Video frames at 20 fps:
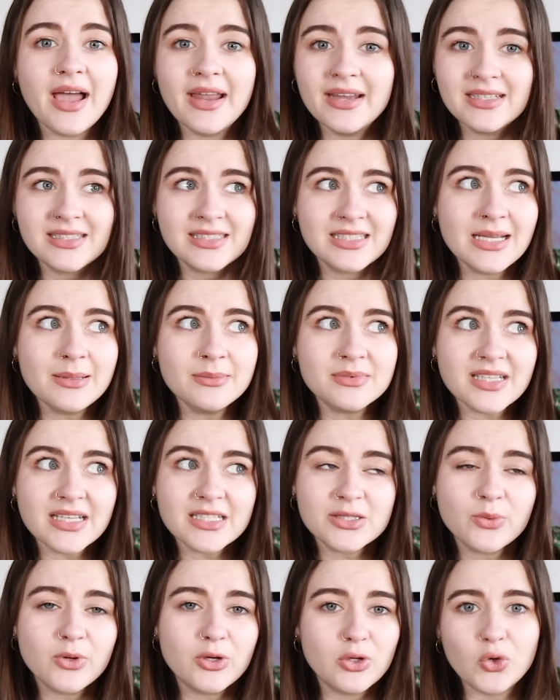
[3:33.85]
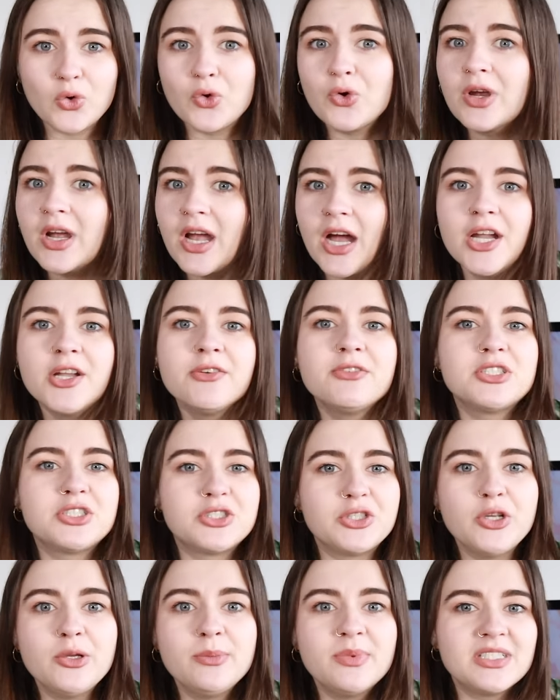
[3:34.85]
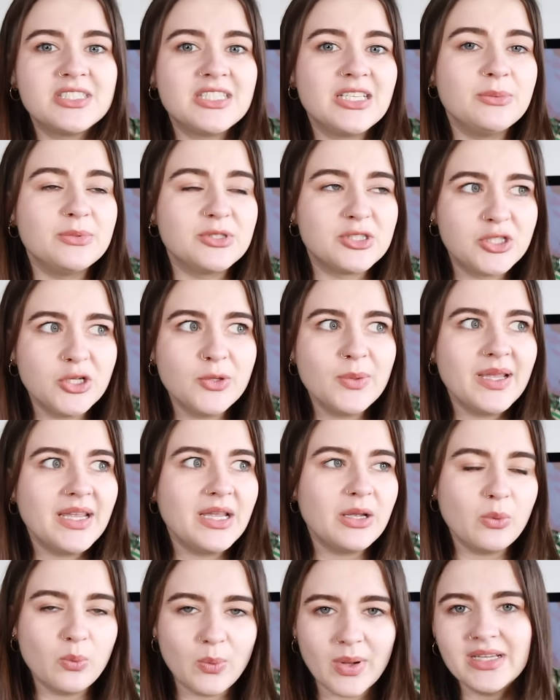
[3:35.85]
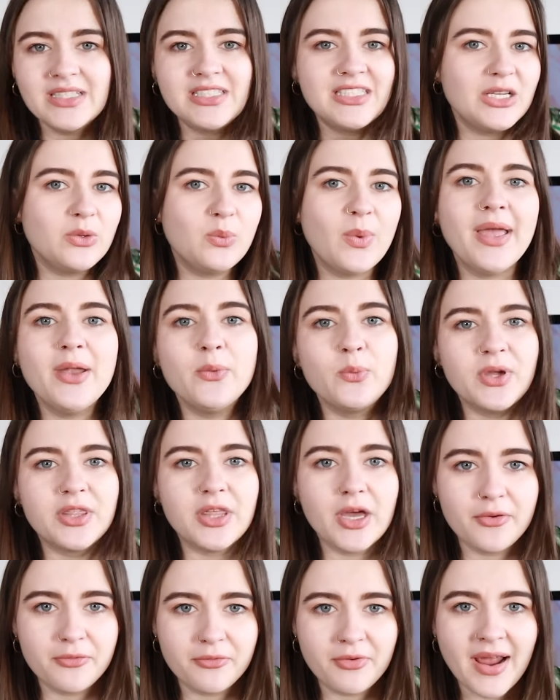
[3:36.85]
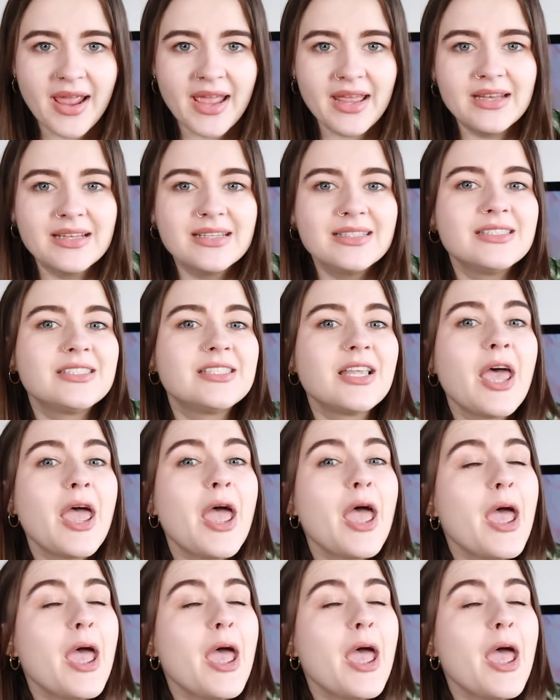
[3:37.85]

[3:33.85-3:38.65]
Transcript: and it seems that's what Lauren kind of assumed that she was doing when she went with her friends